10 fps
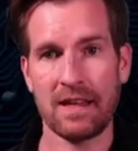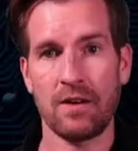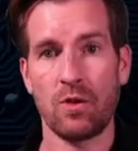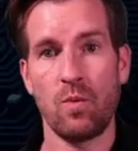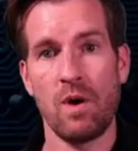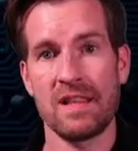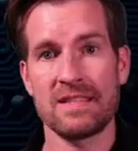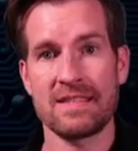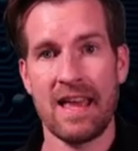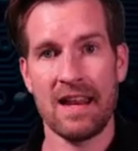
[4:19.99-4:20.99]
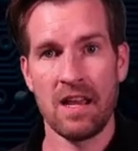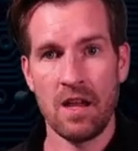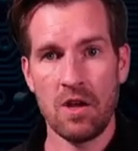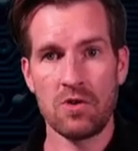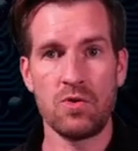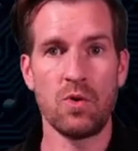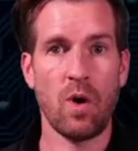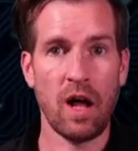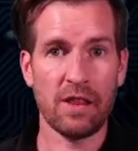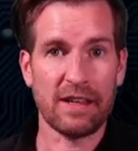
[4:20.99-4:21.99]
They're the ones that do
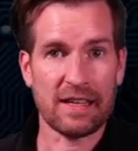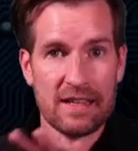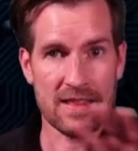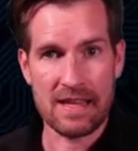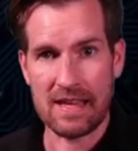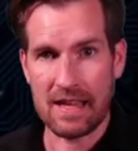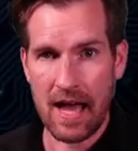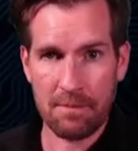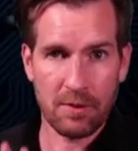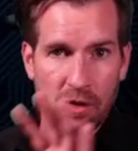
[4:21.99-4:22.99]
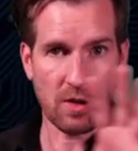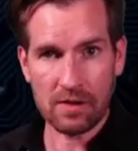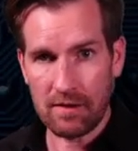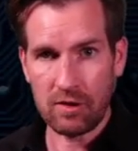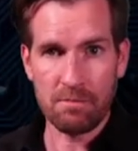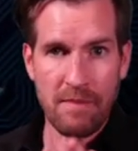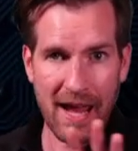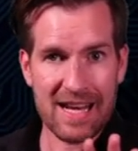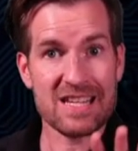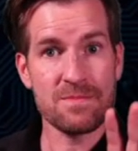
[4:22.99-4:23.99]
all the upper level
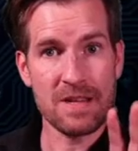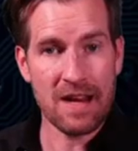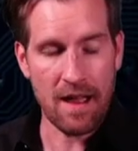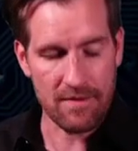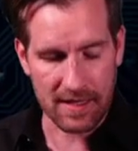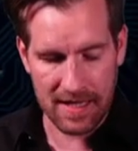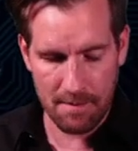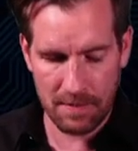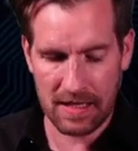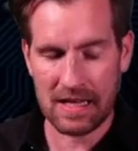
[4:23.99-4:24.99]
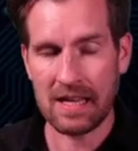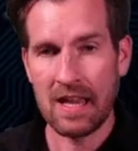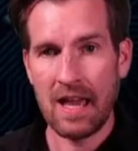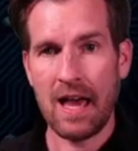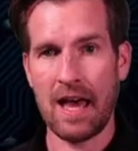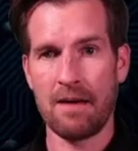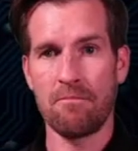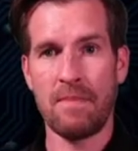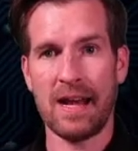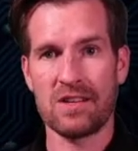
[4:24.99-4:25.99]
management of the company,
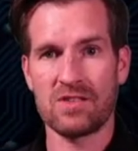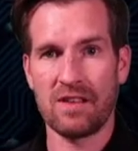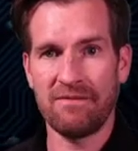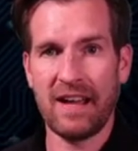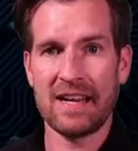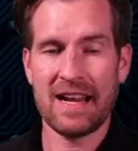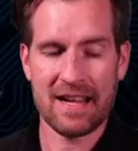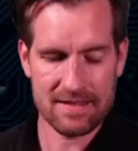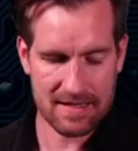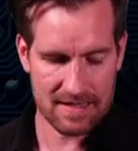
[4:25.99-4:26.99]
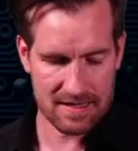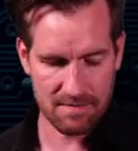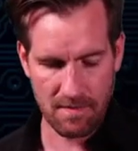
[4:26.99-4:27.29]
manage the finances.